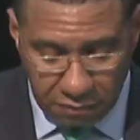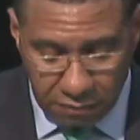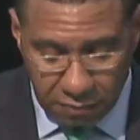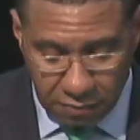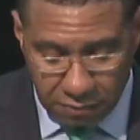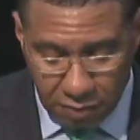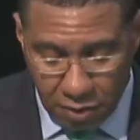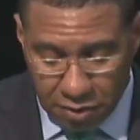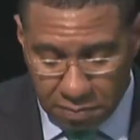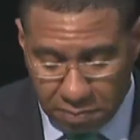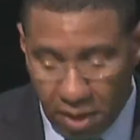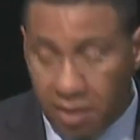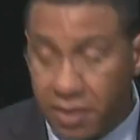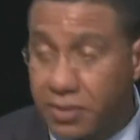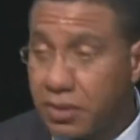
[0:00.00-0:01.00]
foreign
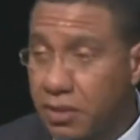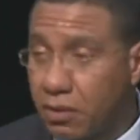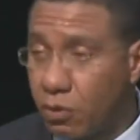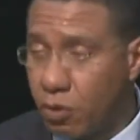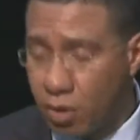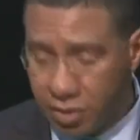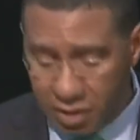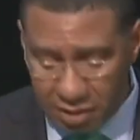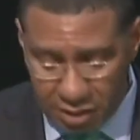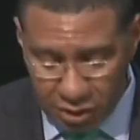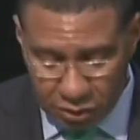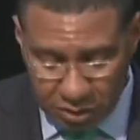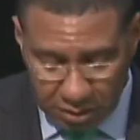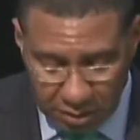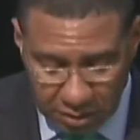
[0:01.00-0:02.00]
policy
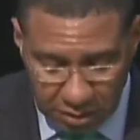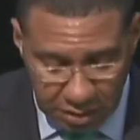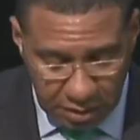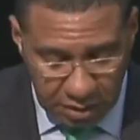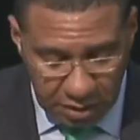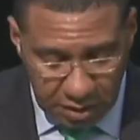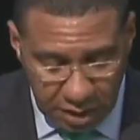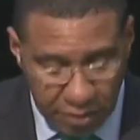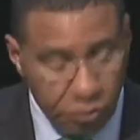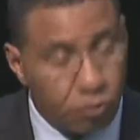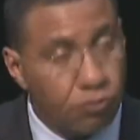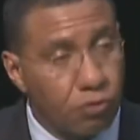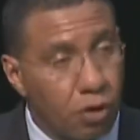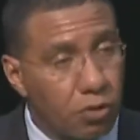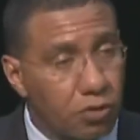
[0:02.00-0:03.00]
coordination and
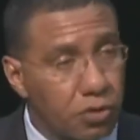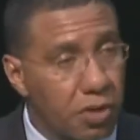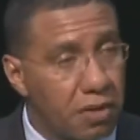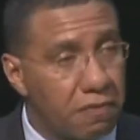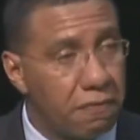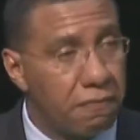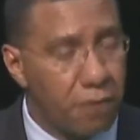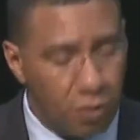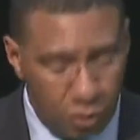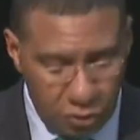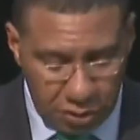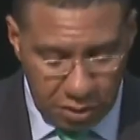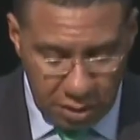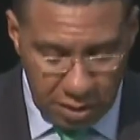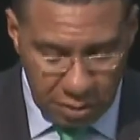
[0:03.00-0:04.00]
structured
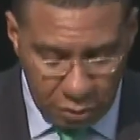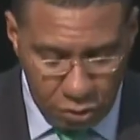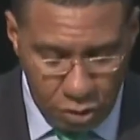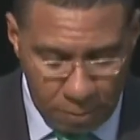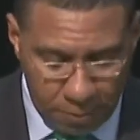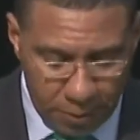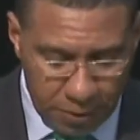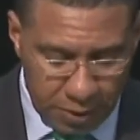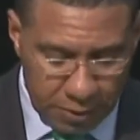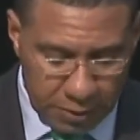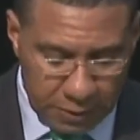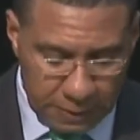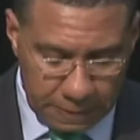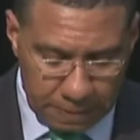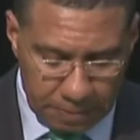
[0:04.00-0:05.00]
functional cooperation.
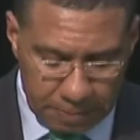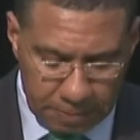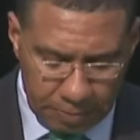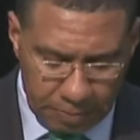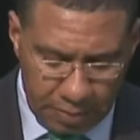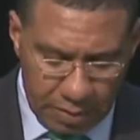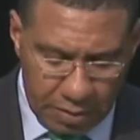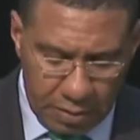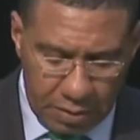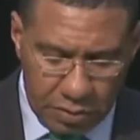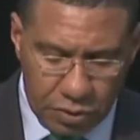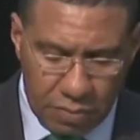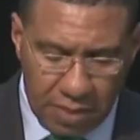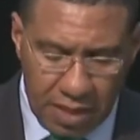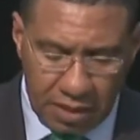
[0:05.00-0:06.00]

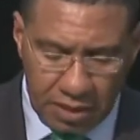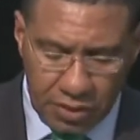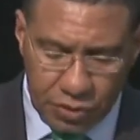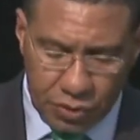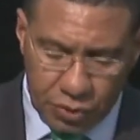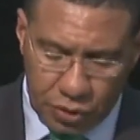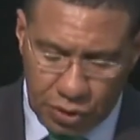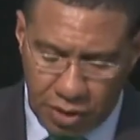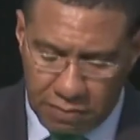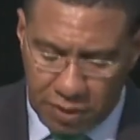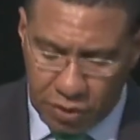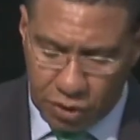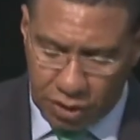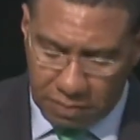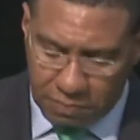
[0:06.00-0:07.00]
Jamaica's
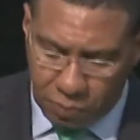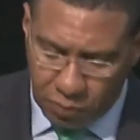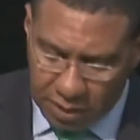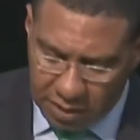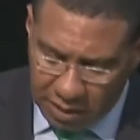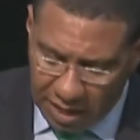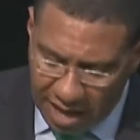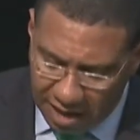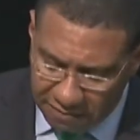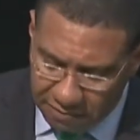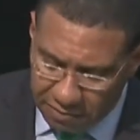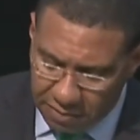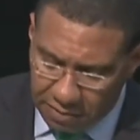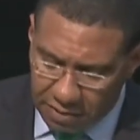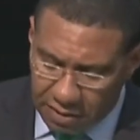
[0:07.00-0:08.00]
chairmanship will have
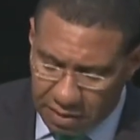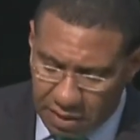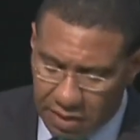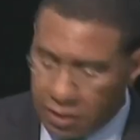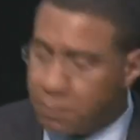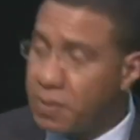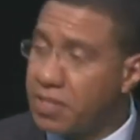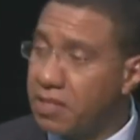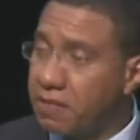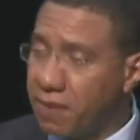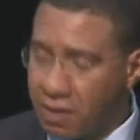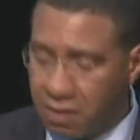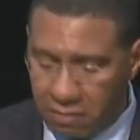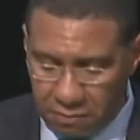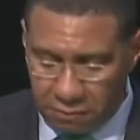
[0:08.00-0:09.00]
a specific
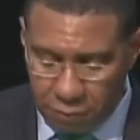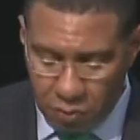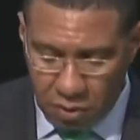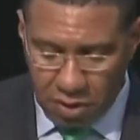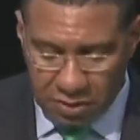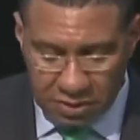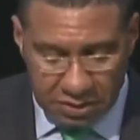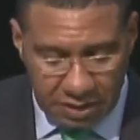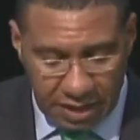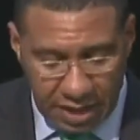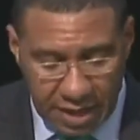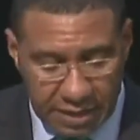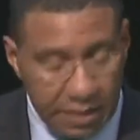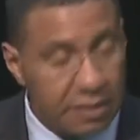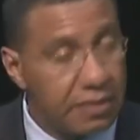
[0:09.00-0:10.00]
focus
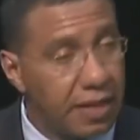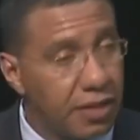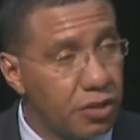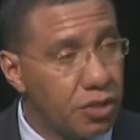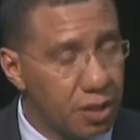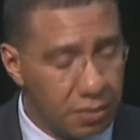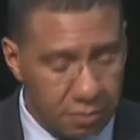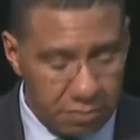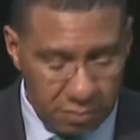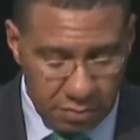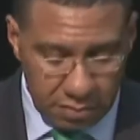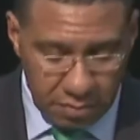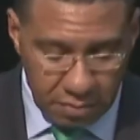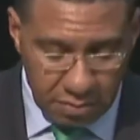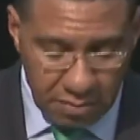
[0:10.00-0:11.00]
and intention,
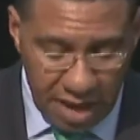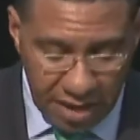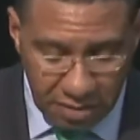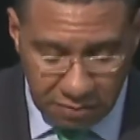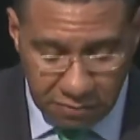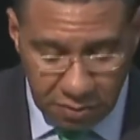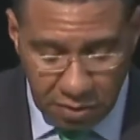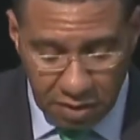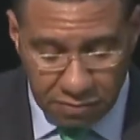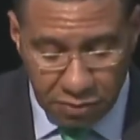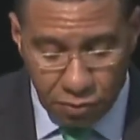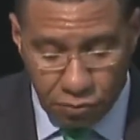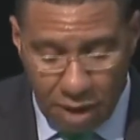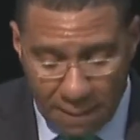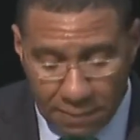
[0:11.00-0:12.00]
mindful of the
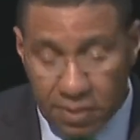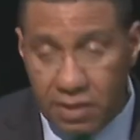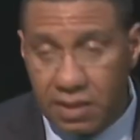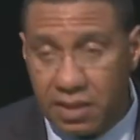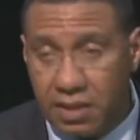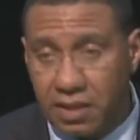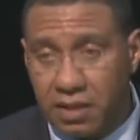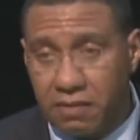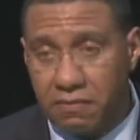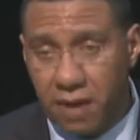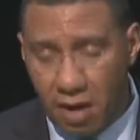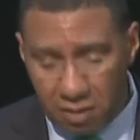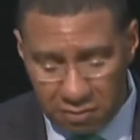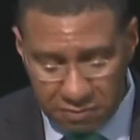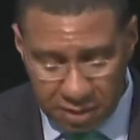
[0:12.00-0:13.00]
rapidly
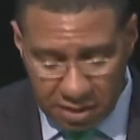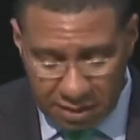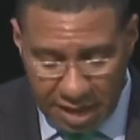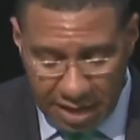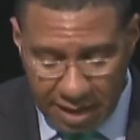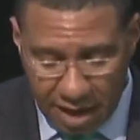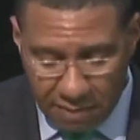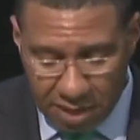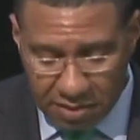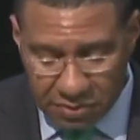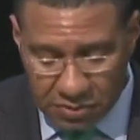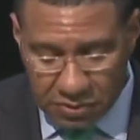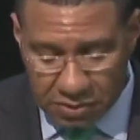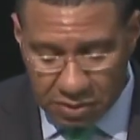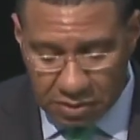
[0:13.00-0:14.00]
evolving
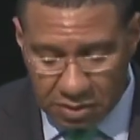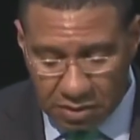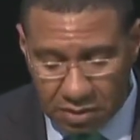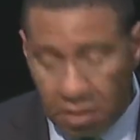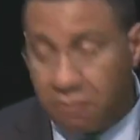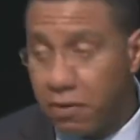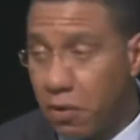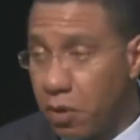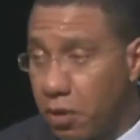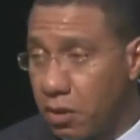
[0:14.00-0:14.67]
dynamics of our